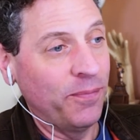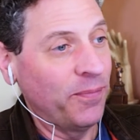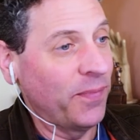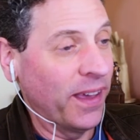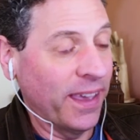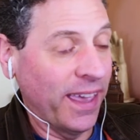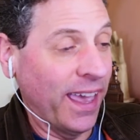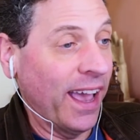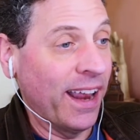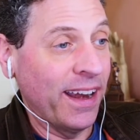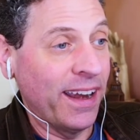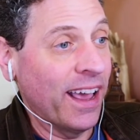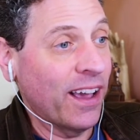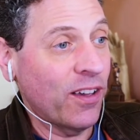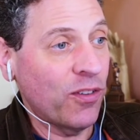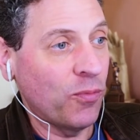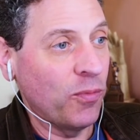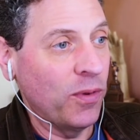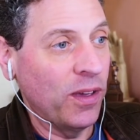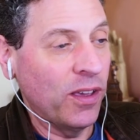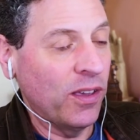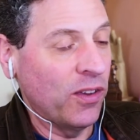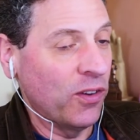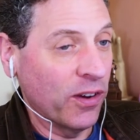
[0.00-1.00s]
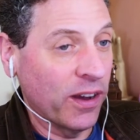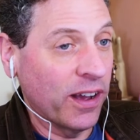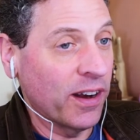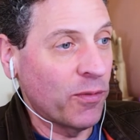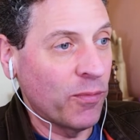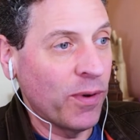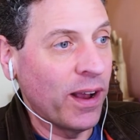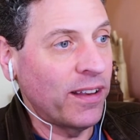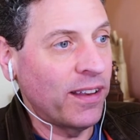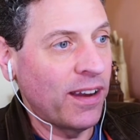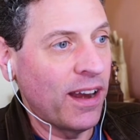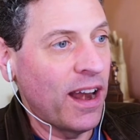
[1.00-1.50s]
again next week, you're going to
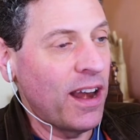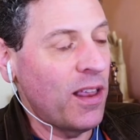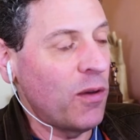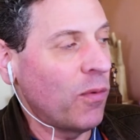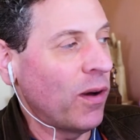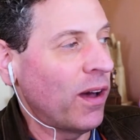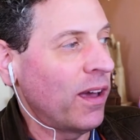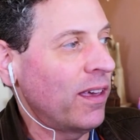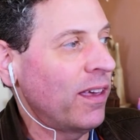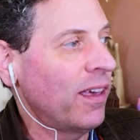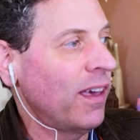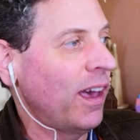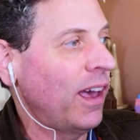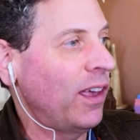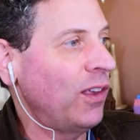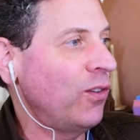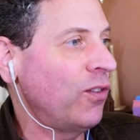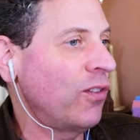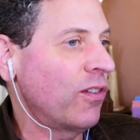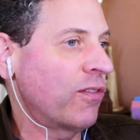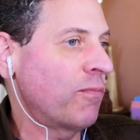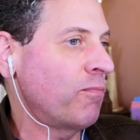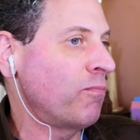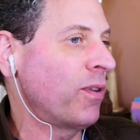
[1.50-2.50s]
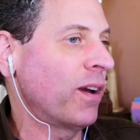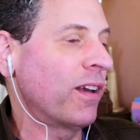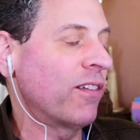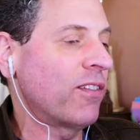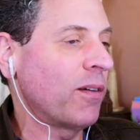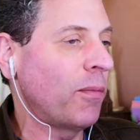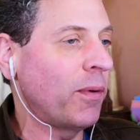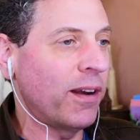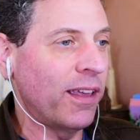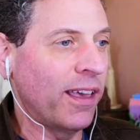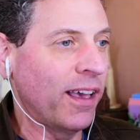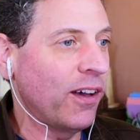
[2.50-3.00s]
rent it anyway. And you just bring
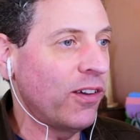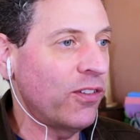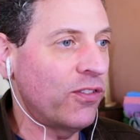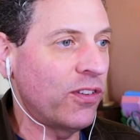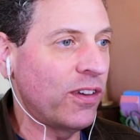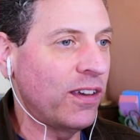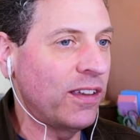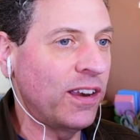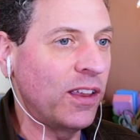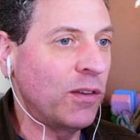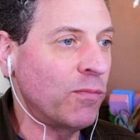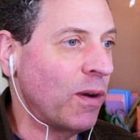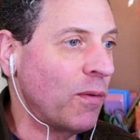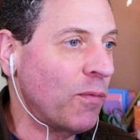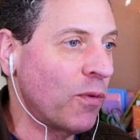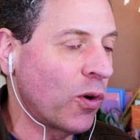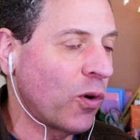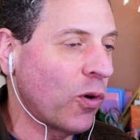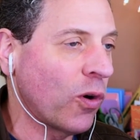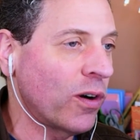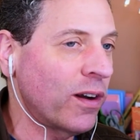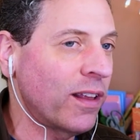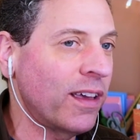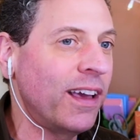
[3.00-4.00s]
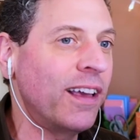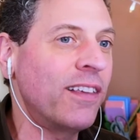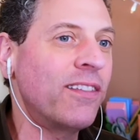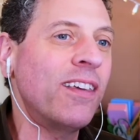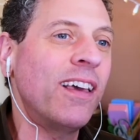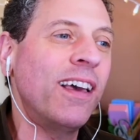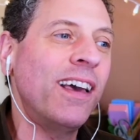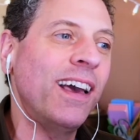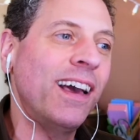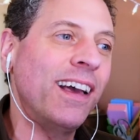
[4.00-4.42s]
somebody else in and you re-record it.